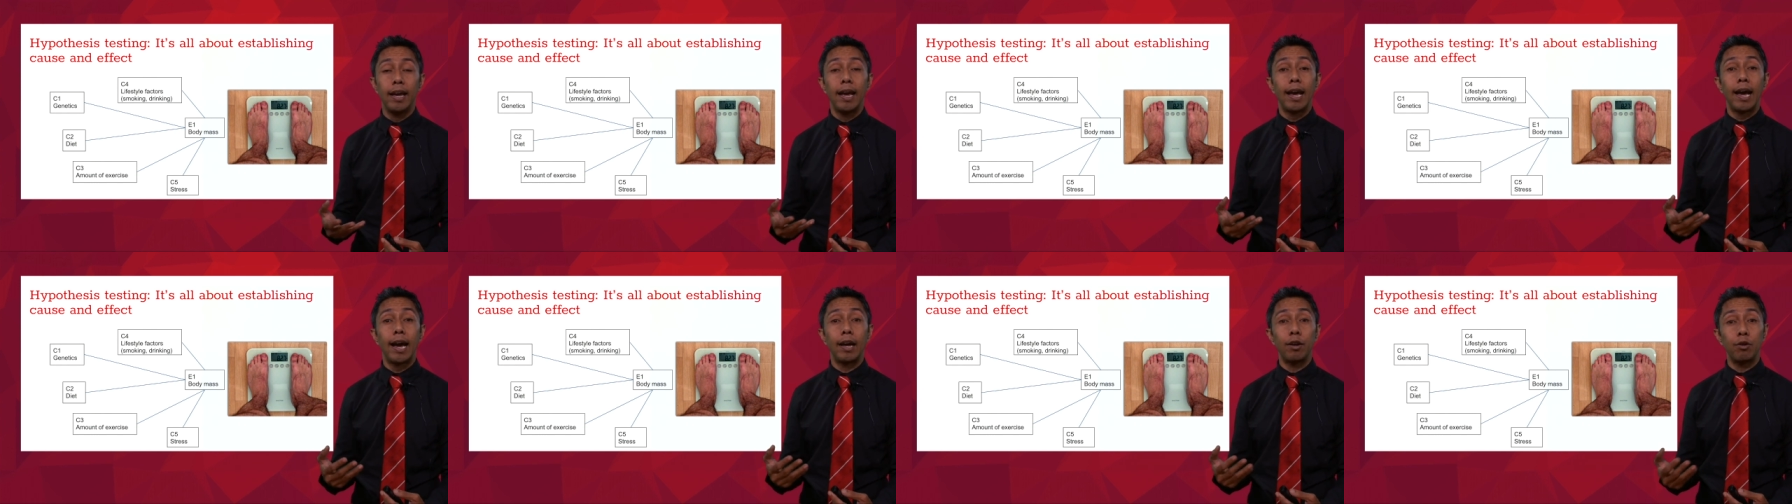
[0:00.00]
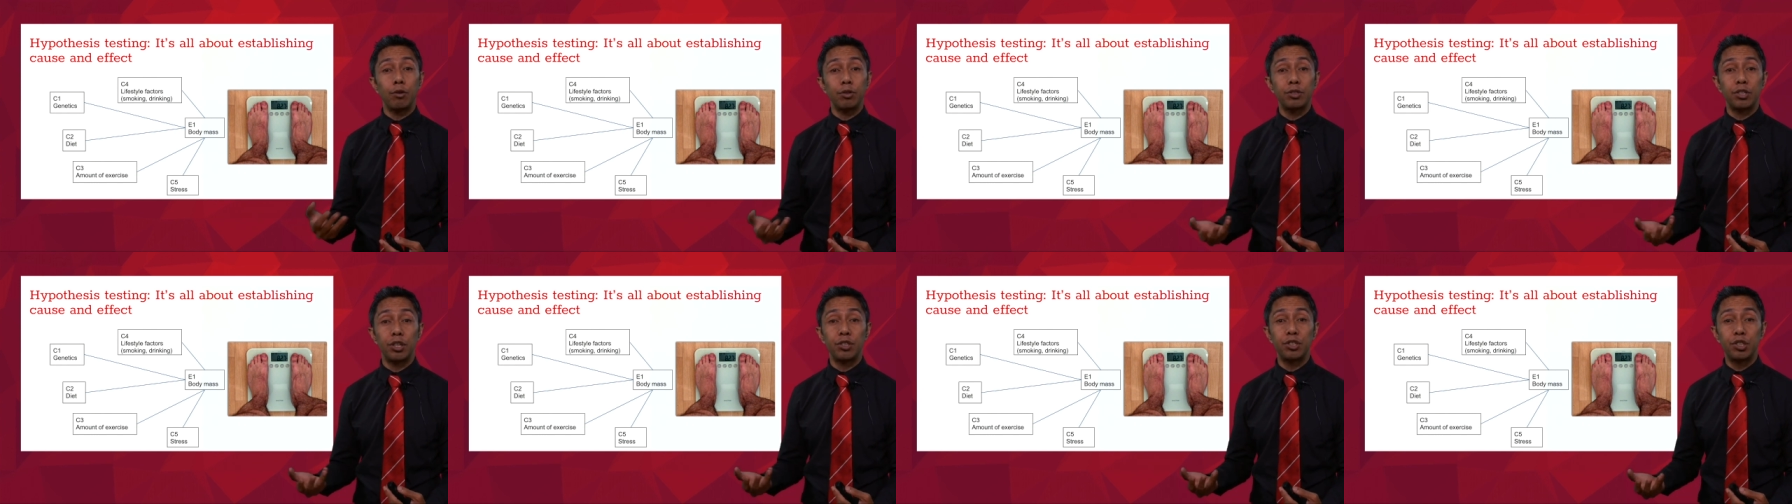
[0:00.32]
And
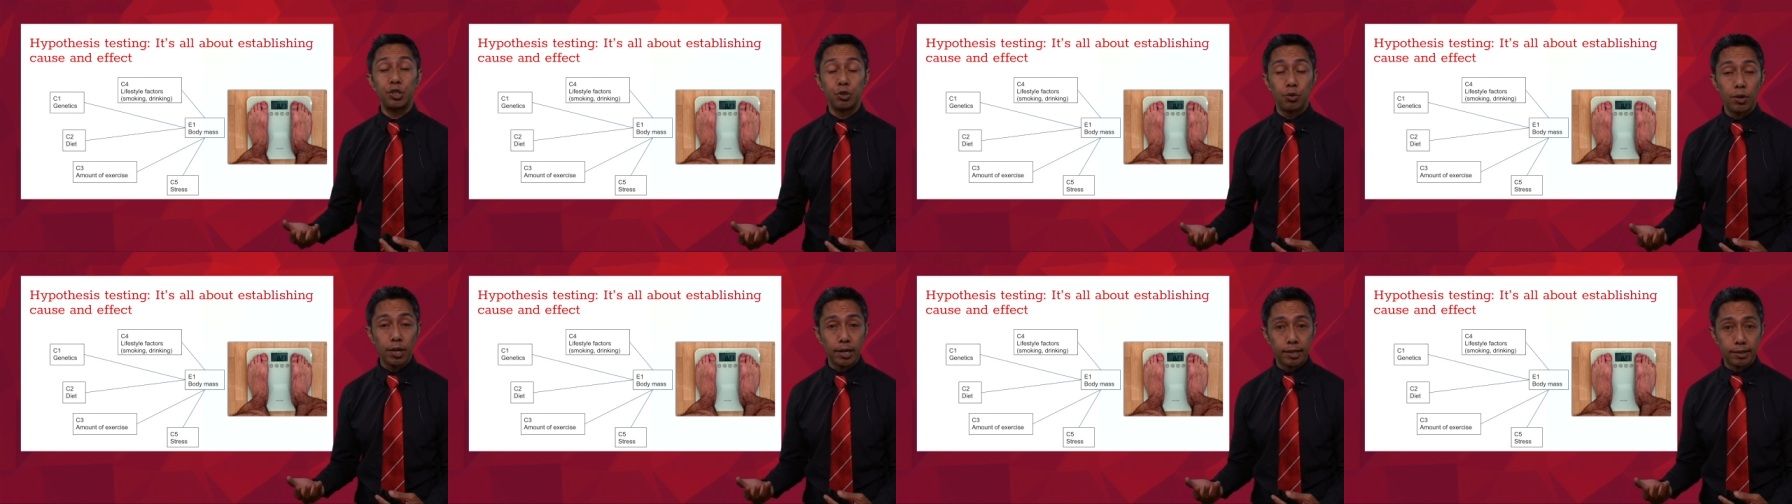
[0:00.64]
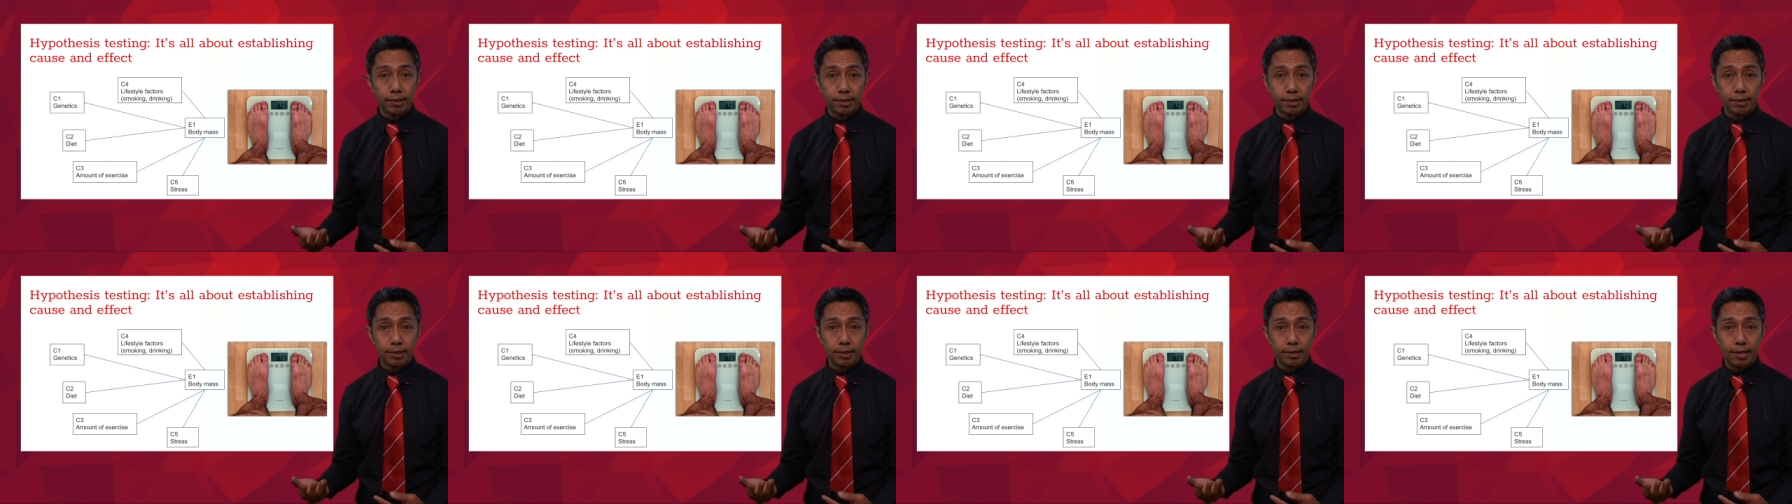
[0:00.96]
also
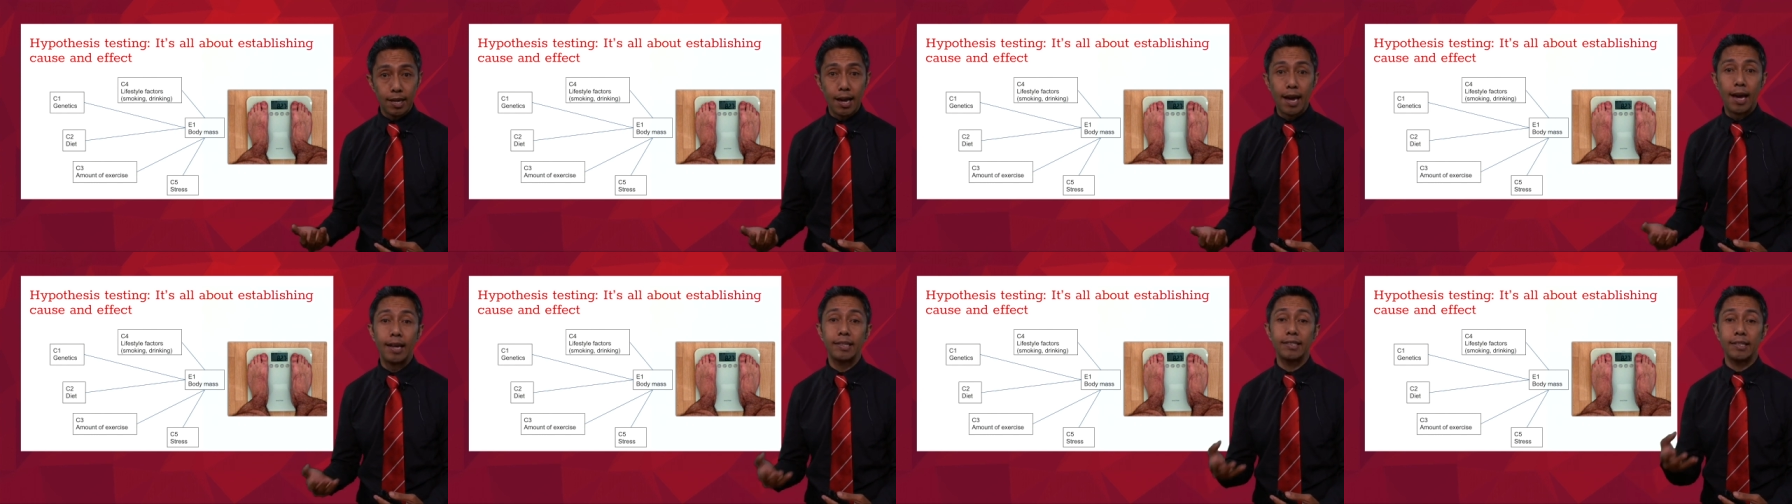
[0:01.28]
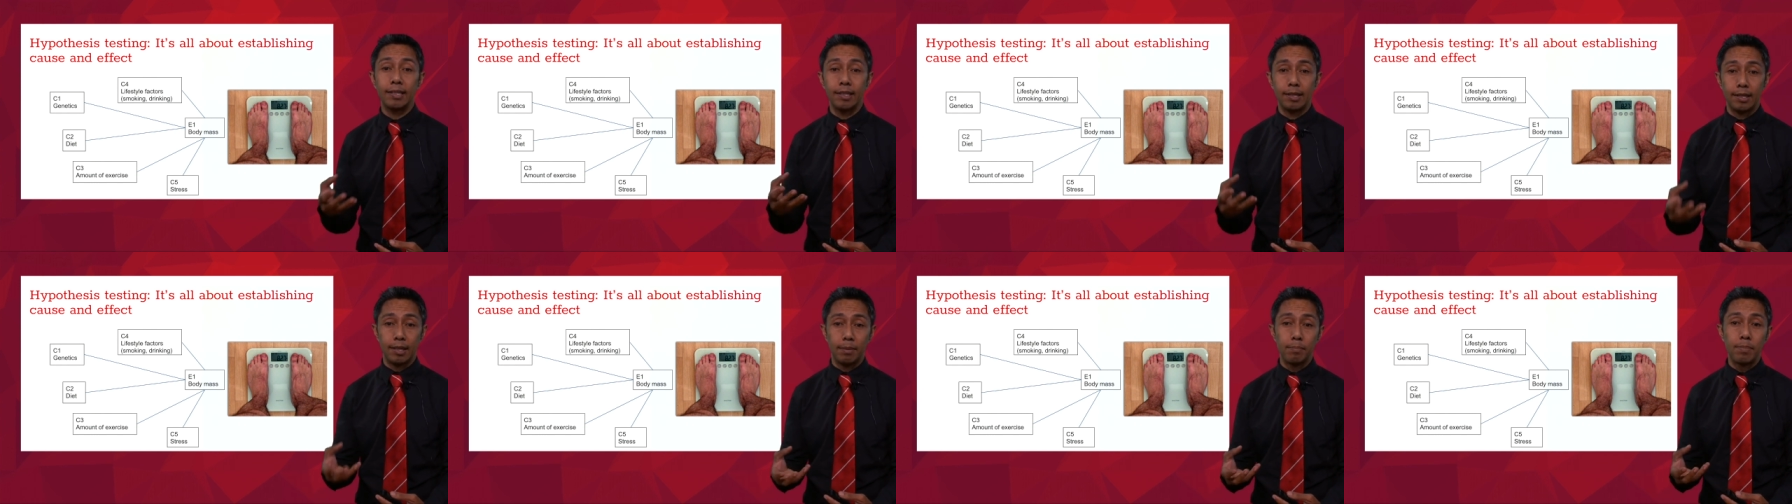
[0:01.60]
stress has
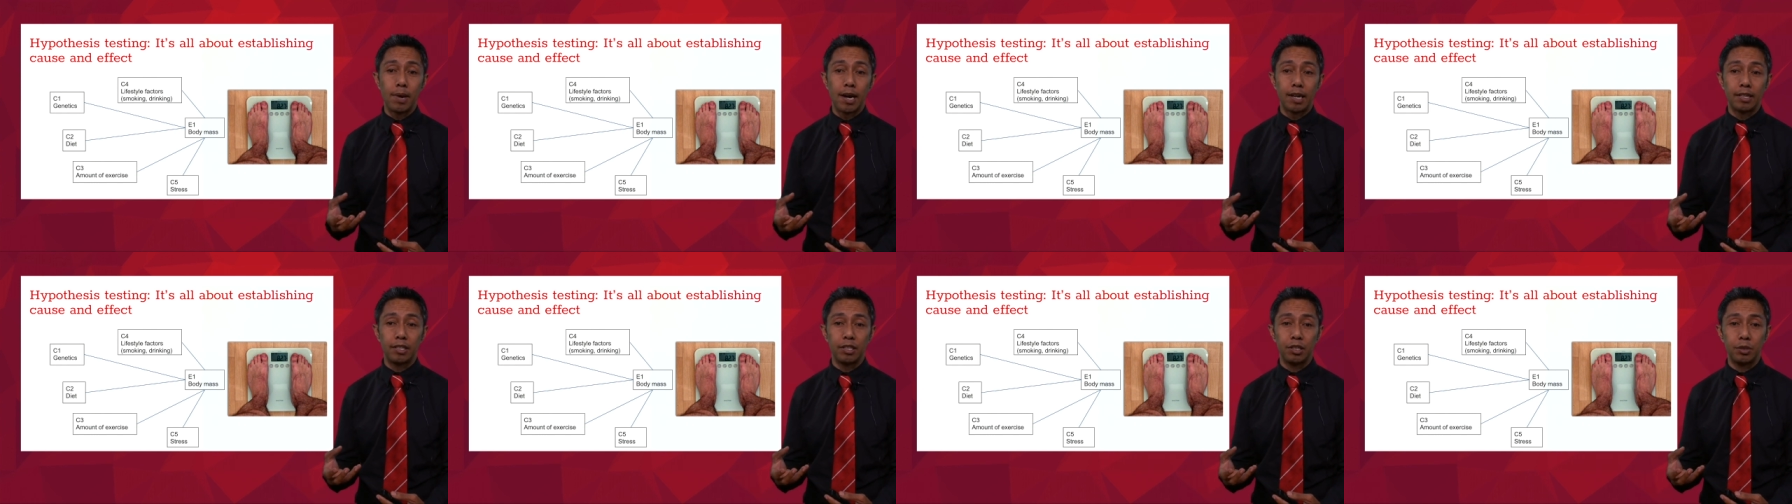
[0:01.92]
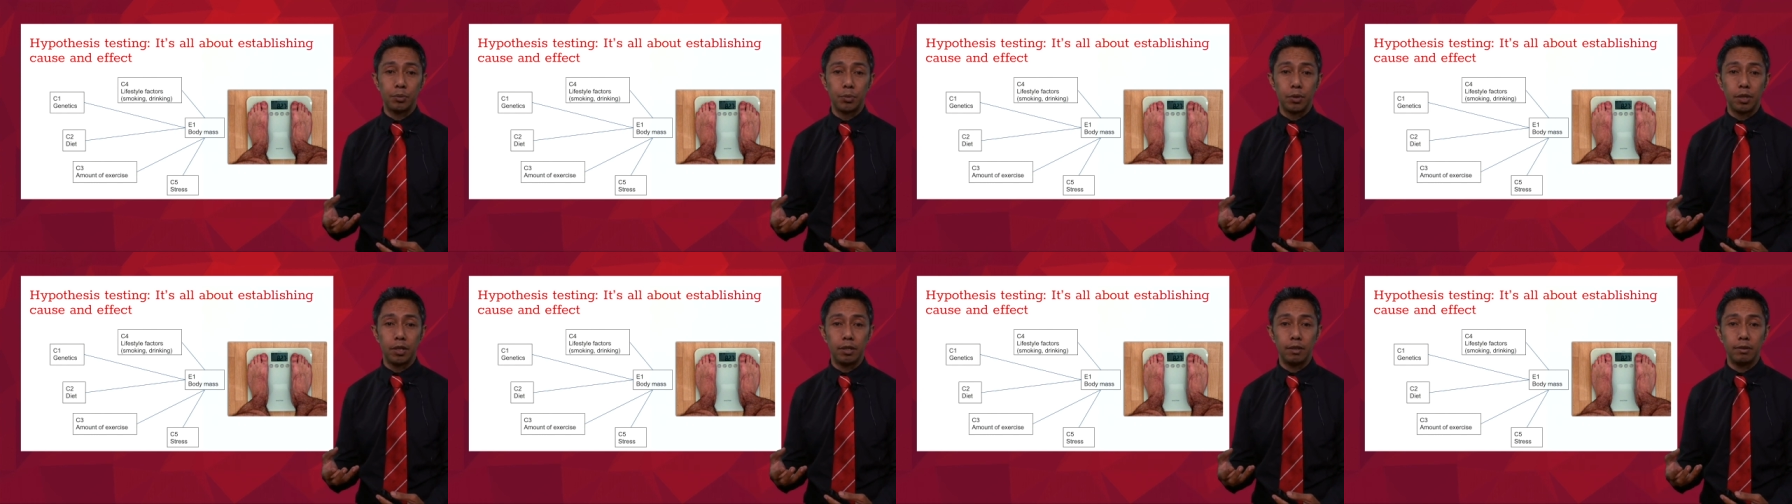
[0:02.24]
an impact as
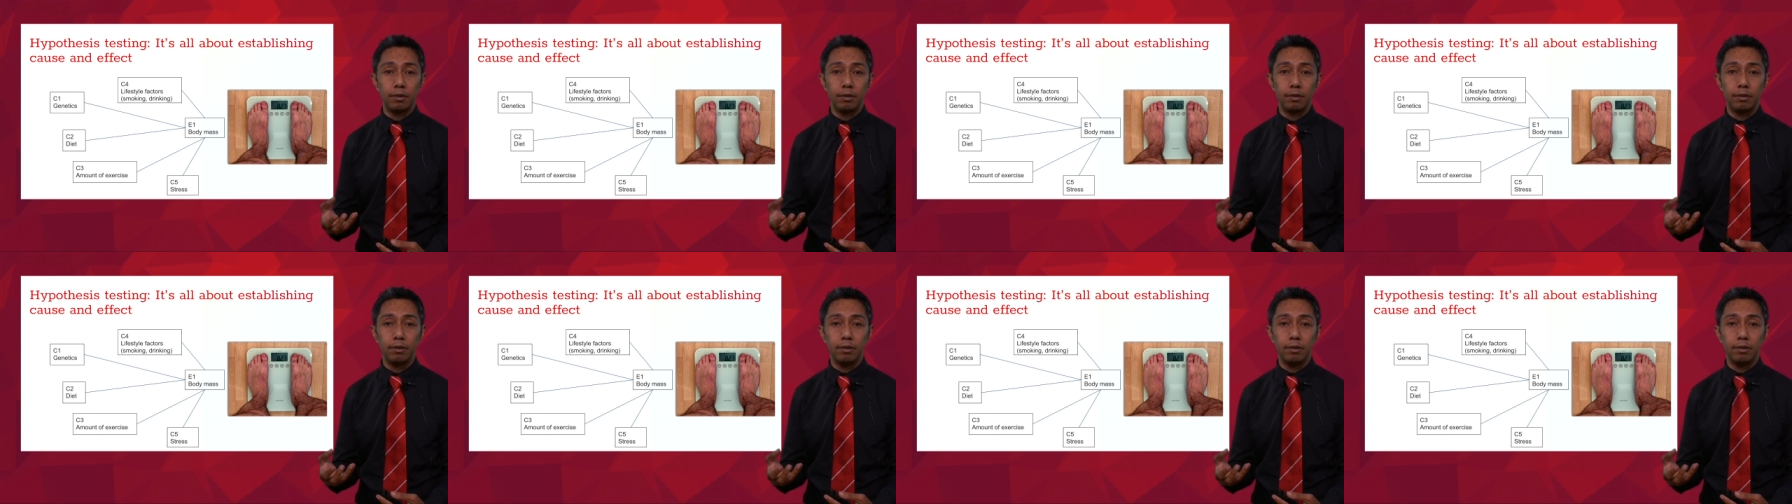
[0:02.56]
well.